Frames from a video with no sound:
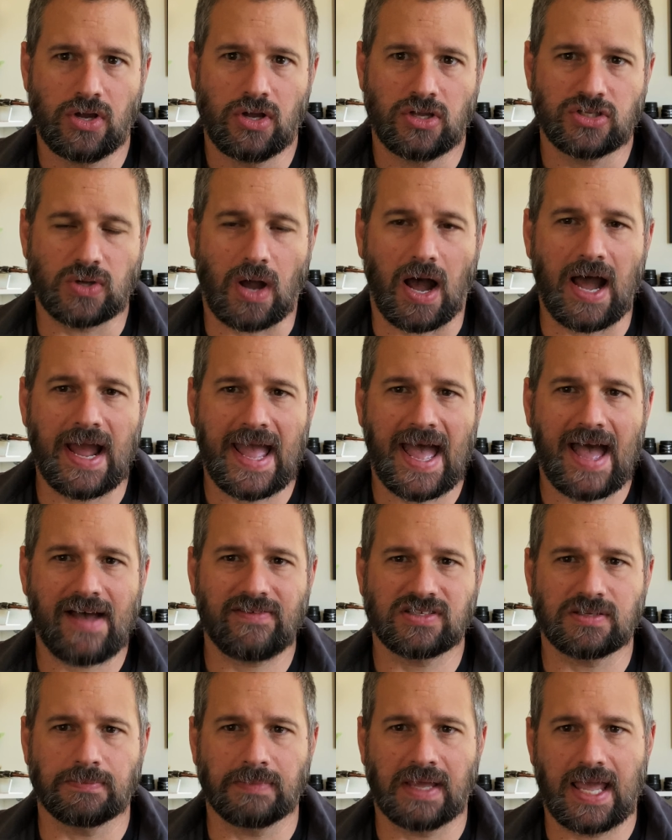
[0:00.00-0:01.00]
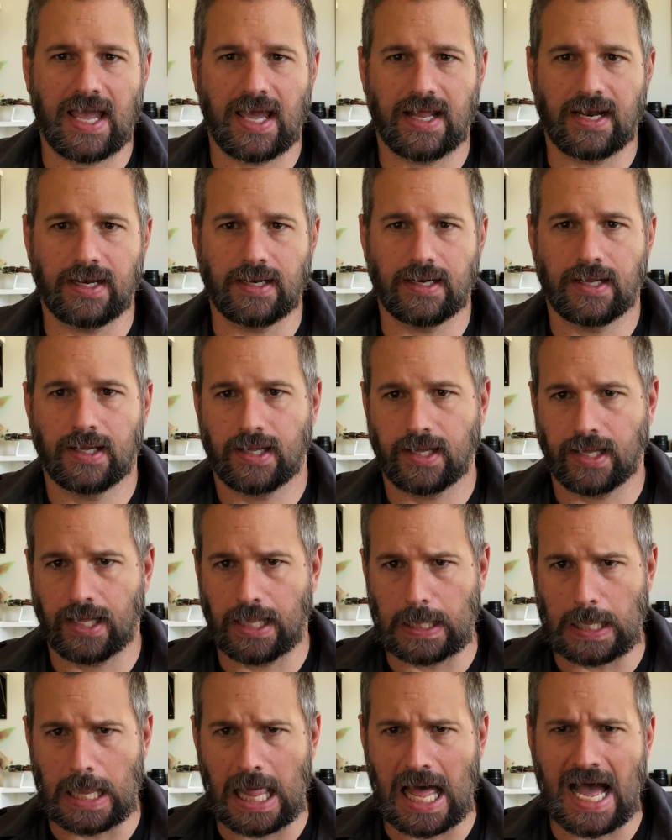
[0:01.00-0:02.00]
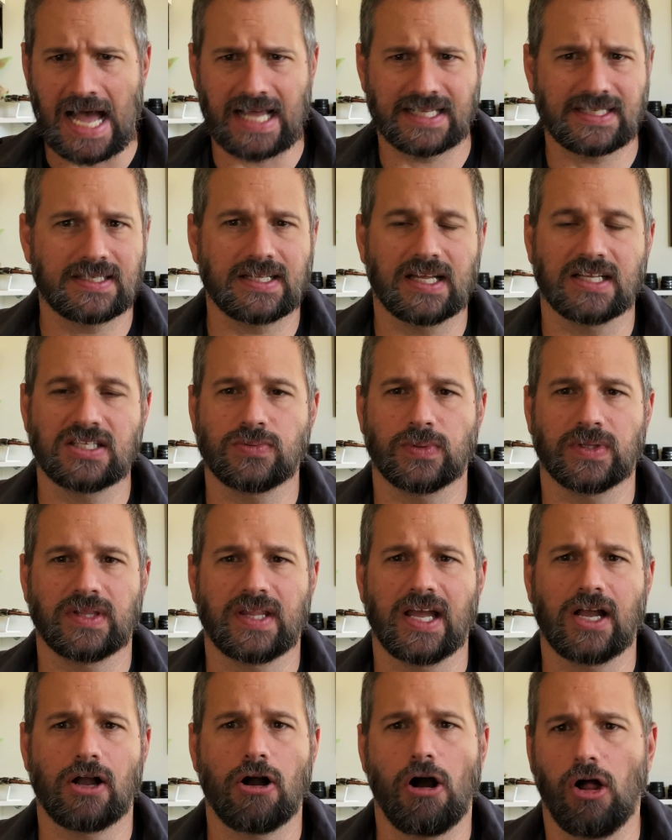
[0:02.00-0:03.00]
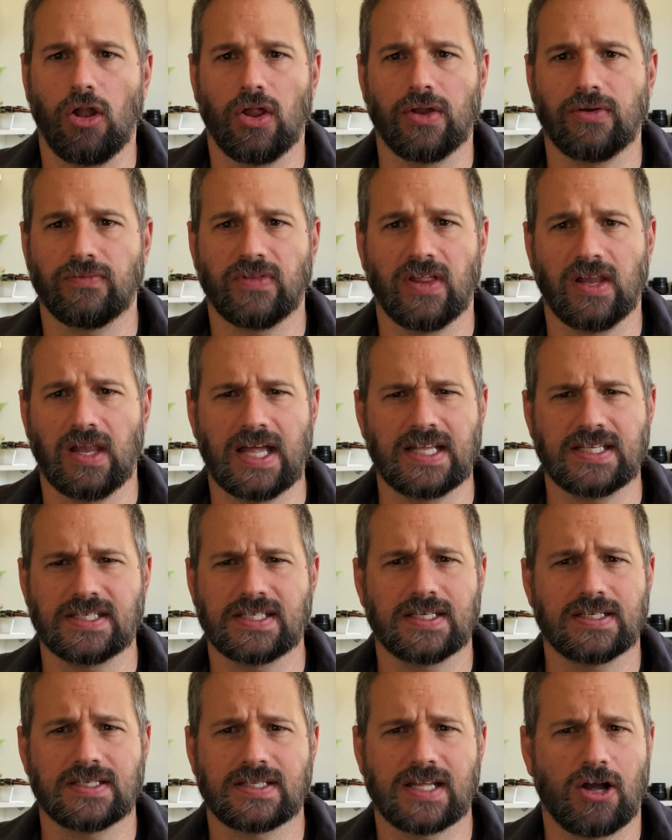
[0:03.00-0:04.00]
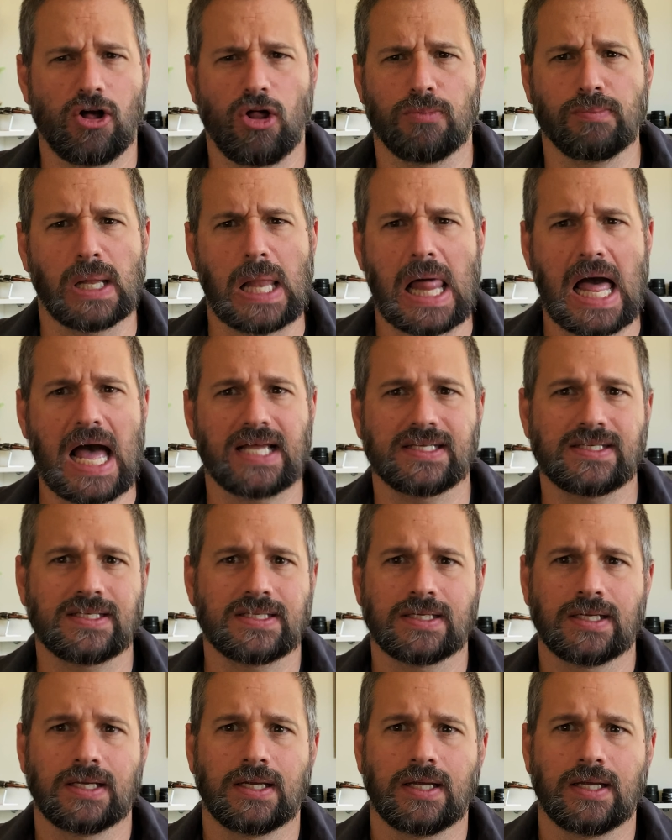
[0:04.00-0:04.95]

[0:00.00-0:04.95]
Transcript: So I have some Canon glass. That's what they call it. The lenses, they call them glass.